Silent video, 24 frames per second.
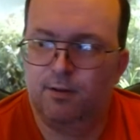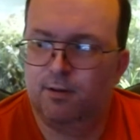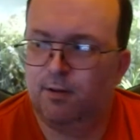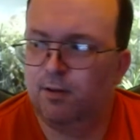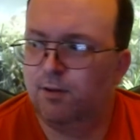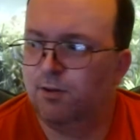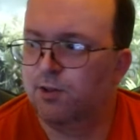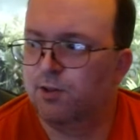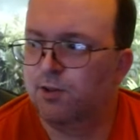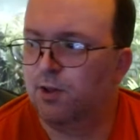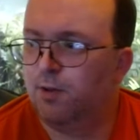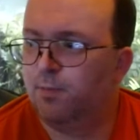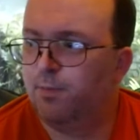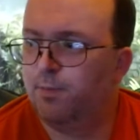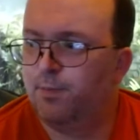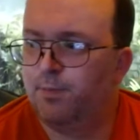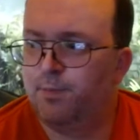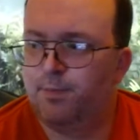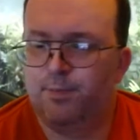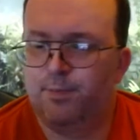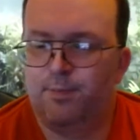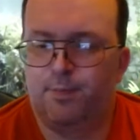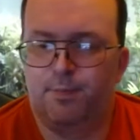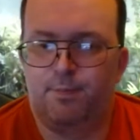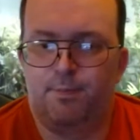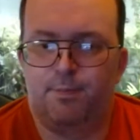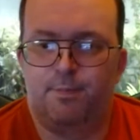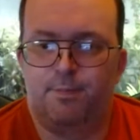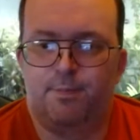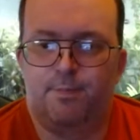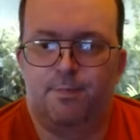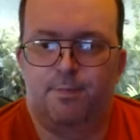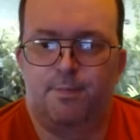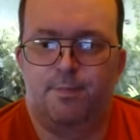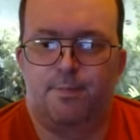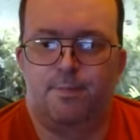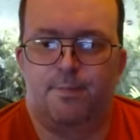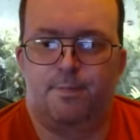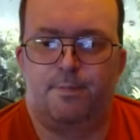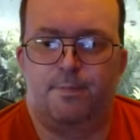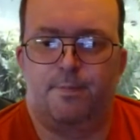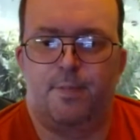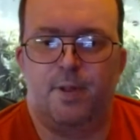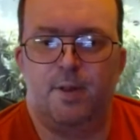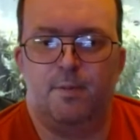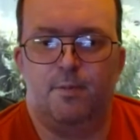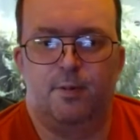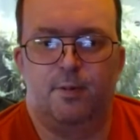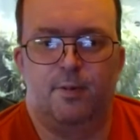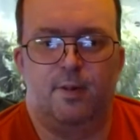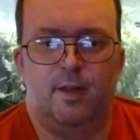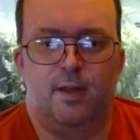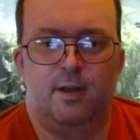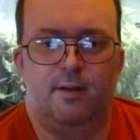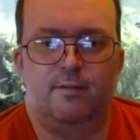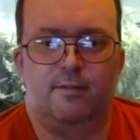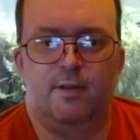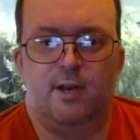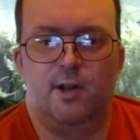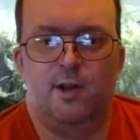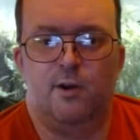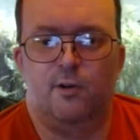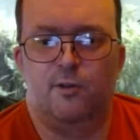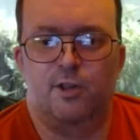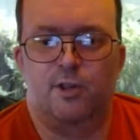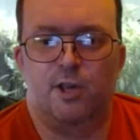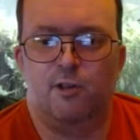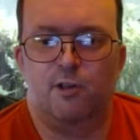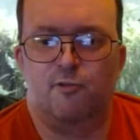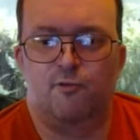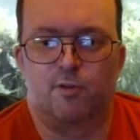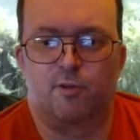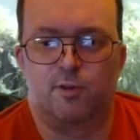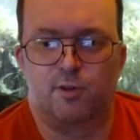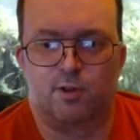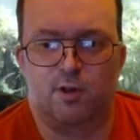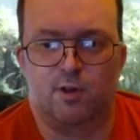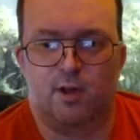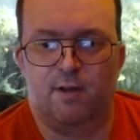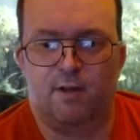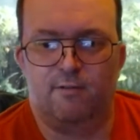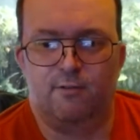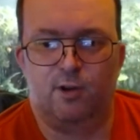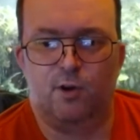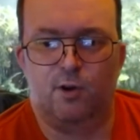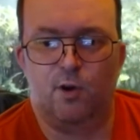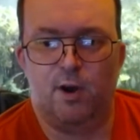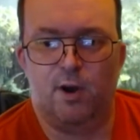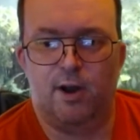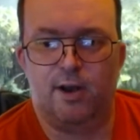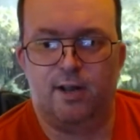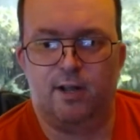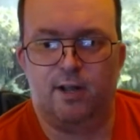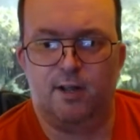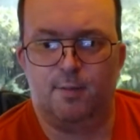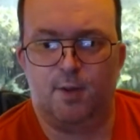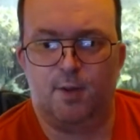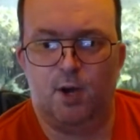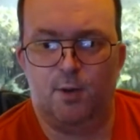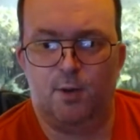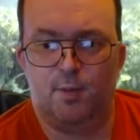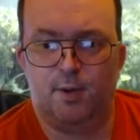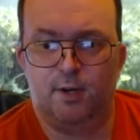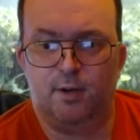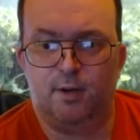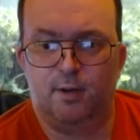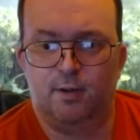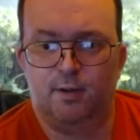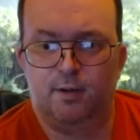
It's like people think of neon tetras. I haven't got any at the moment.